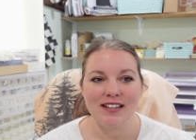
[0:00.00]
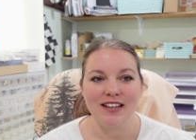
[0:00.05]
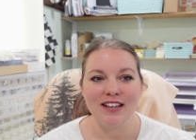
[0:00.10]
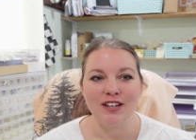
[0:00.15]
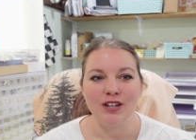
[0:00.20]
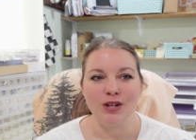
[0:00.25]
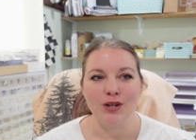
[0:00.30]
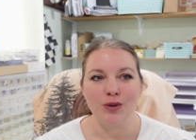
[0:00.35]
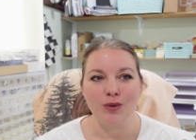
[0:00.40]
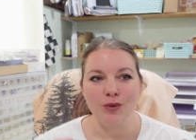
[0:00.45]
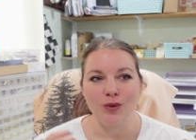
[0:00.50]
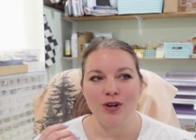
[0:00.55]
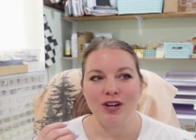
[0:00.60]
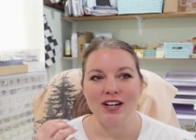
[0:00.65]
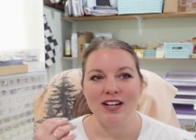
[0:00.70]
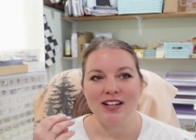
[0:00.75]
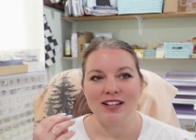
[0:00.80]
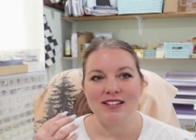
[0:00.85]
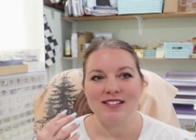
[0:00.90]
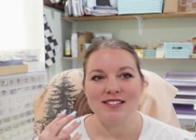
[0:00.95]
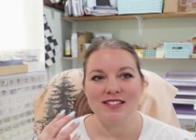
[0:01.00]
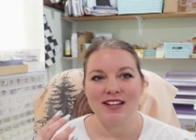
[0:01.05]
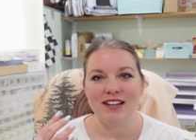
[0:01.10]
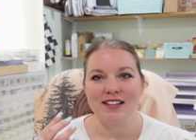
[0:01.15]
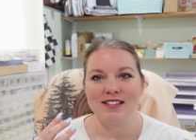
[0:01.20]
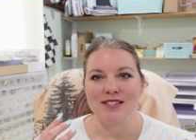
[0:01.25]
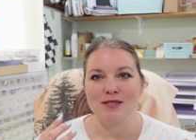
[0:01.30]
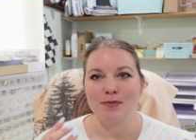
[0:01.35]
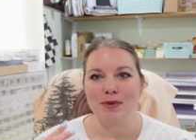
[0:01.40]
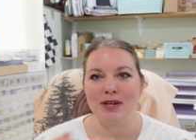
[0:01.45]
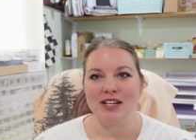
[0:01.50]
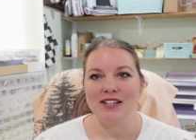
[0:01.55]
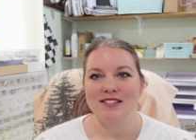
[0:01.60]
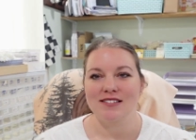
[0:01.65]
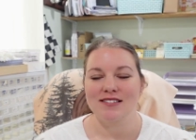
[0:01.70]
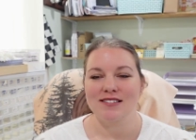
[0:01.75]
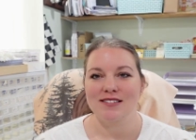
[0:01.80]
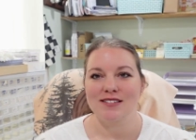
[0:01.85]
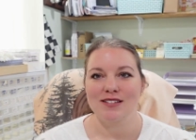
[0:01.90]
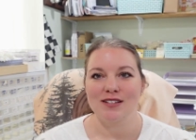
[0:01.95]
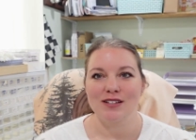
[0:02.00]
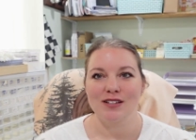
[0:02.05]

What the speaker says: in an organized headspace,